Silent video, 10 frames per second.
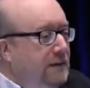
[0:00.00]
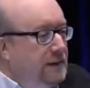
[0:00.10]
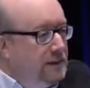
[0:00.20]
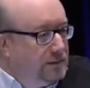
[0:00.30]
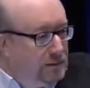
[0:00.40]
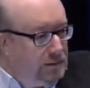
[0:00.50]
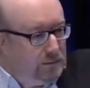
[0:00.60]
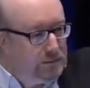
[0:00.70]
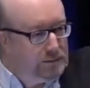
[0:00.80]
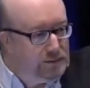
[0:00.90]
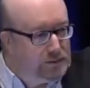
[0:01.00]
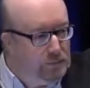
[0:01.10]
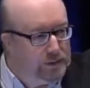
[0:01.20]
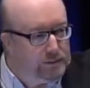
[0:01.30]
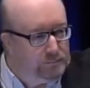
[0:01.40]
It's cold and it's
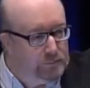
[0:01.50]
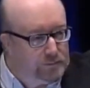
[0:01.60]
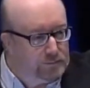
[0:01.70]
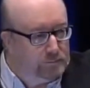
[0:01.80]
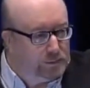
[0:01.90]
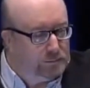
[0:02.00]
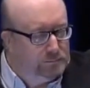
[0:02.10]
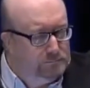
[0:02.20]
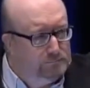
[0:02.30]
wet and miserable.